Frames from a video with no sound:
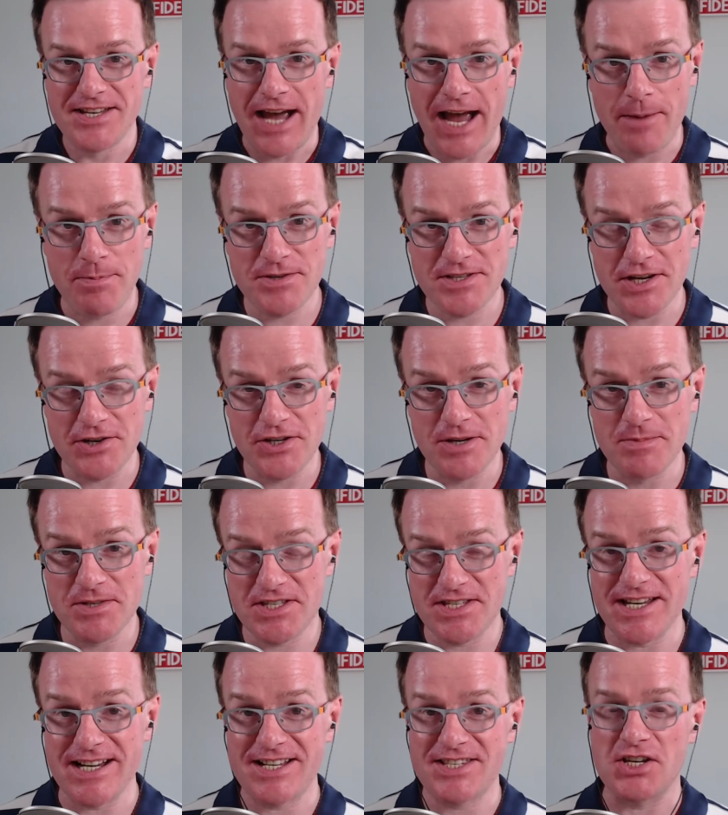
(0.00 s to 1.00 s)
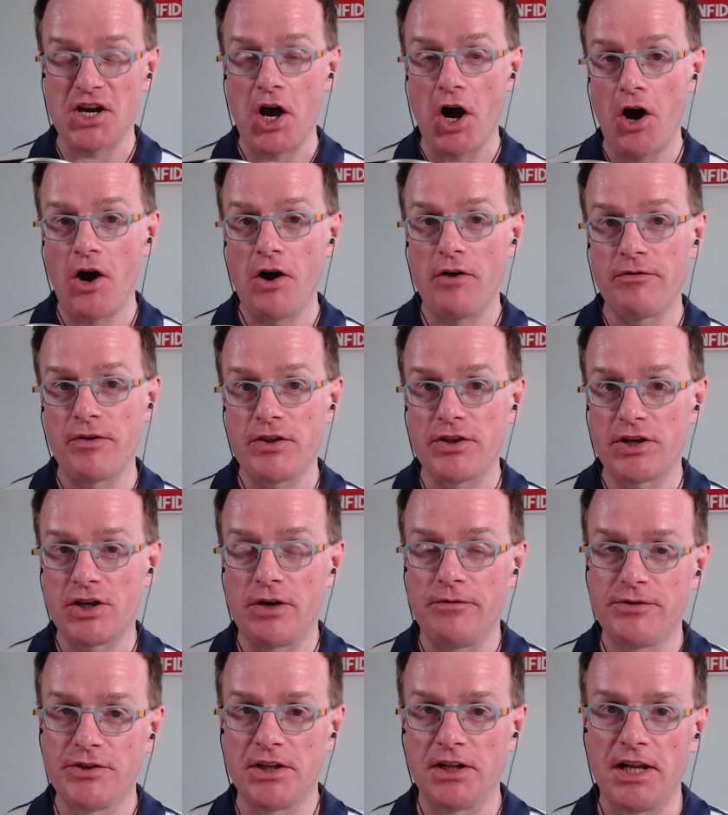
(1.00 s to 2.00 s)
episode number six of the
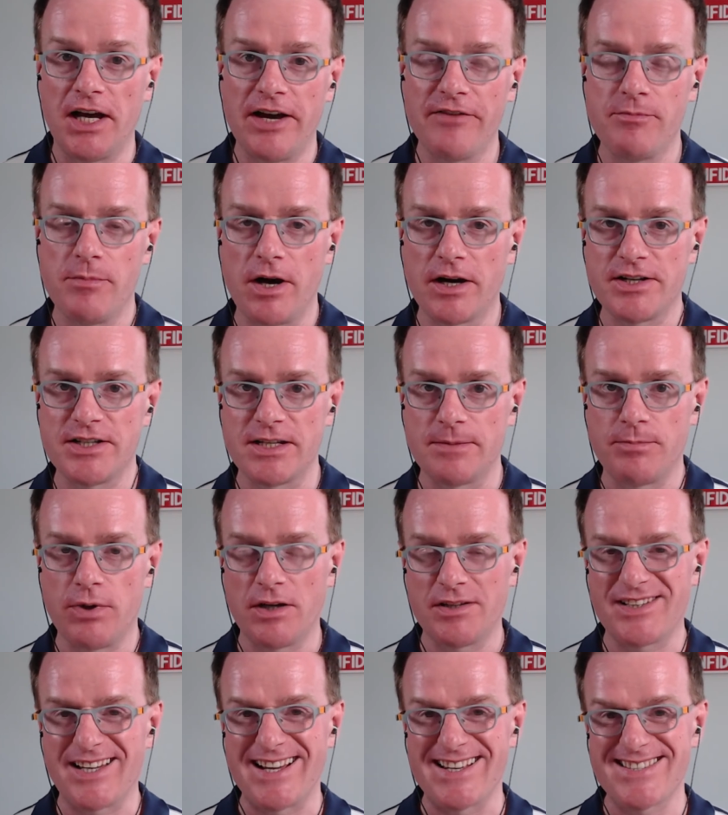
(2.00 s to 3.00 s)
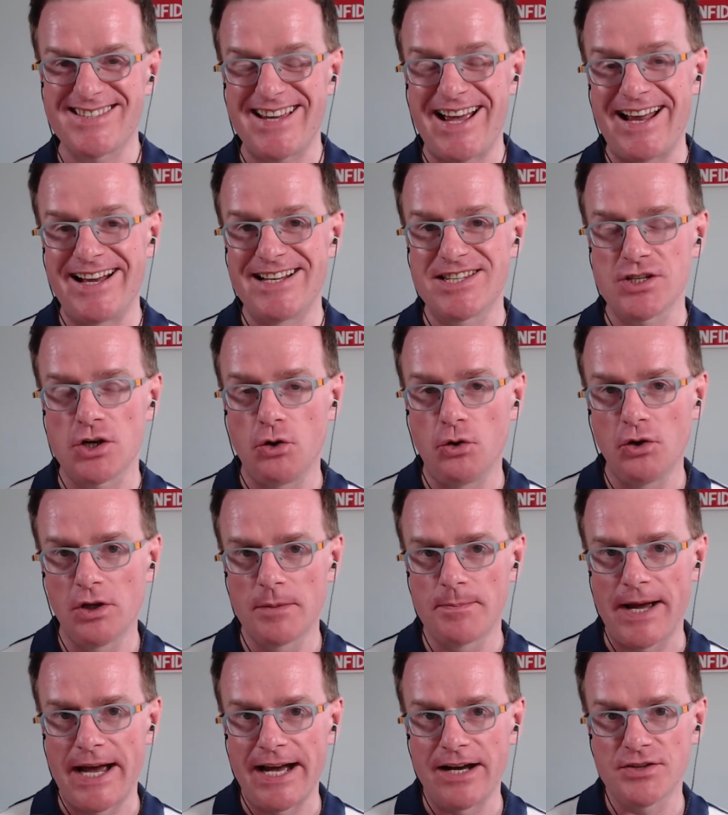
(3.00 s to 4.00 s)
Confident Live Marketing Podcast. And it's all
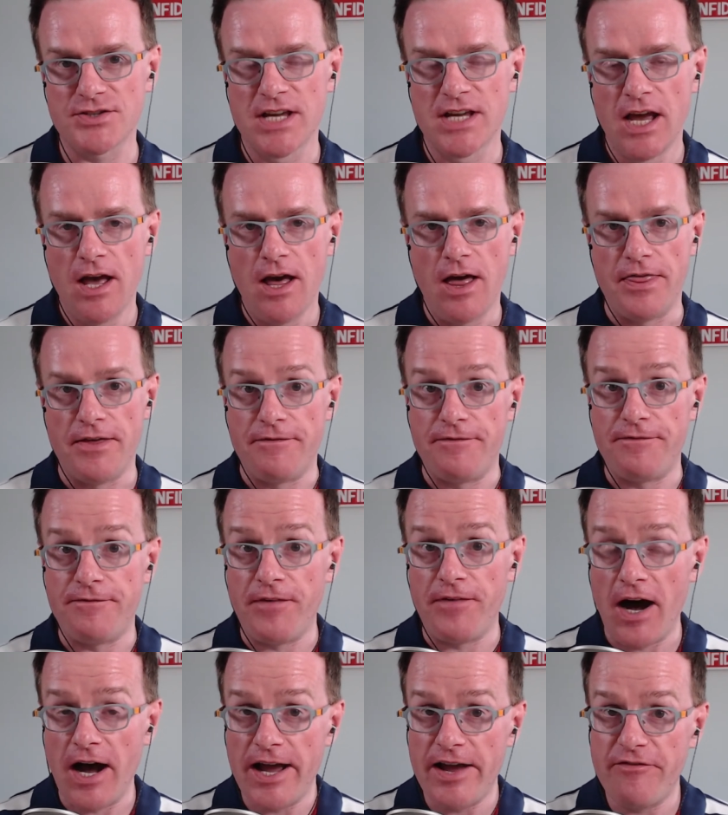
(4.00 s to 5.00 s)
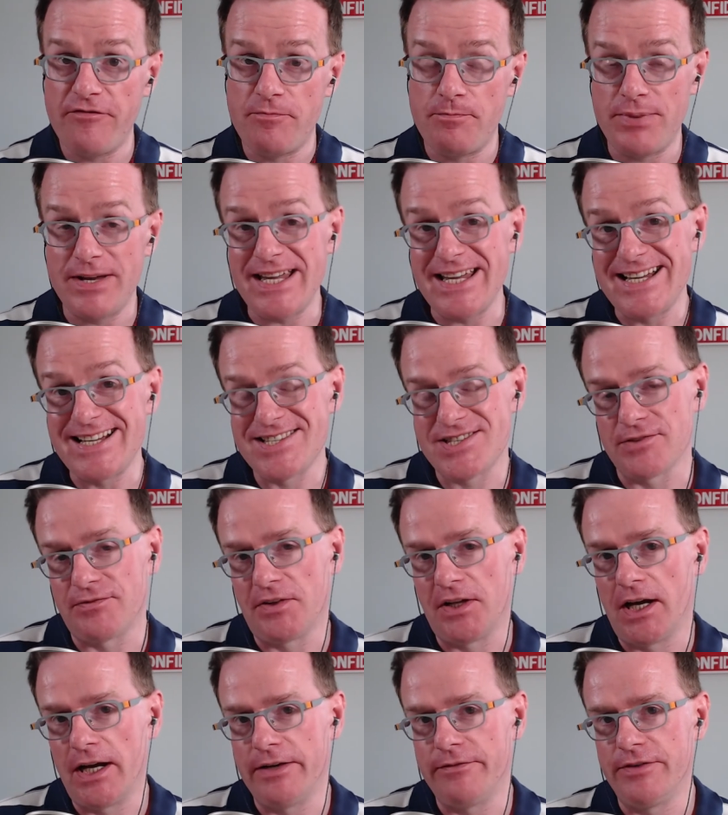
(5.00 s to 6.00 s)
about the 5 Ps
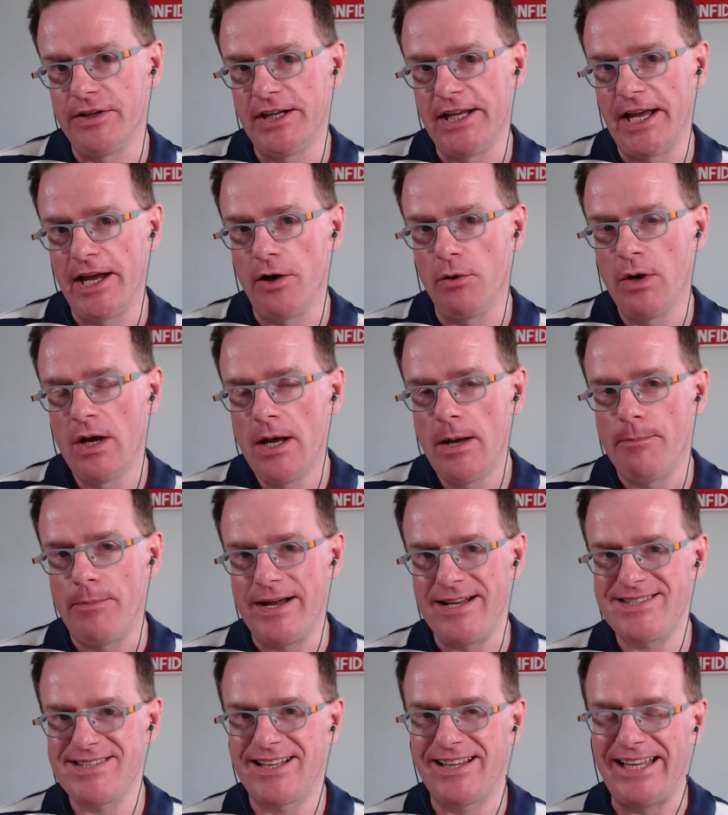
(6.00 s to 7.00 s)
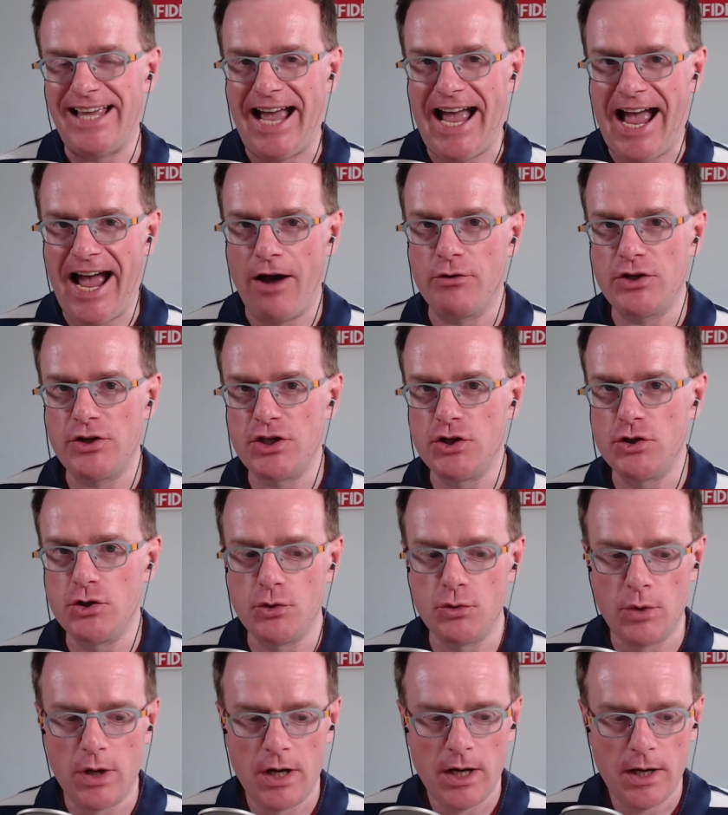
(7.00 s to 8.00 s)
of live video. Basically, how
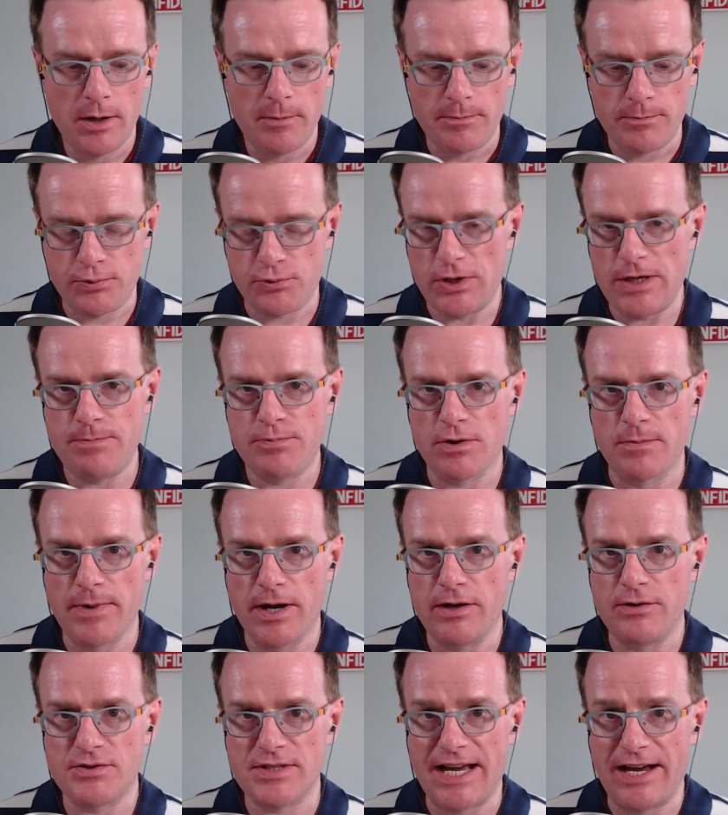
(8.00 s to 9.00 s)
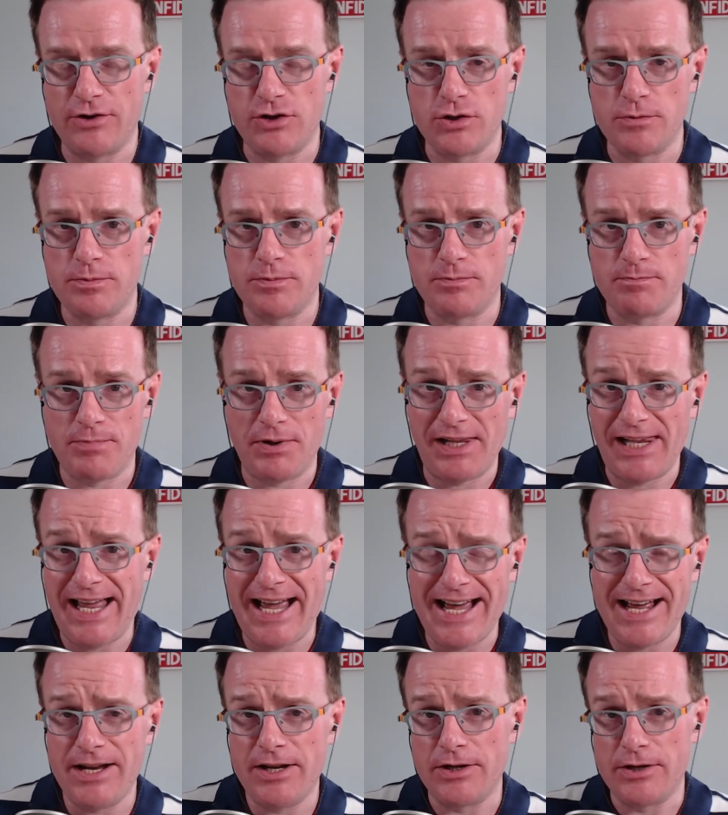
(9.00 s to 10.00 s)
you pre-promote, how you
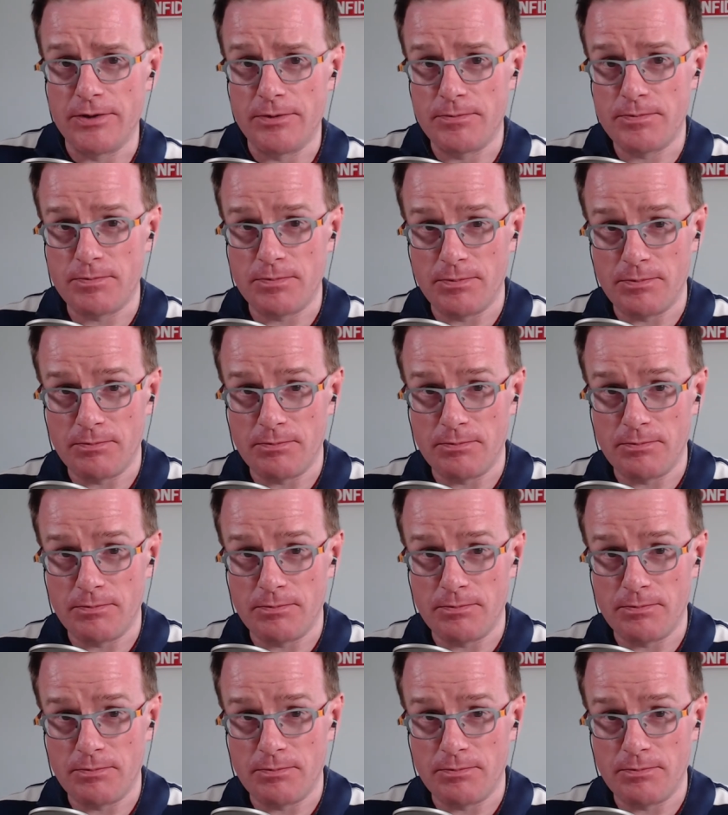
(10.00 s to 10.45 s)
plan and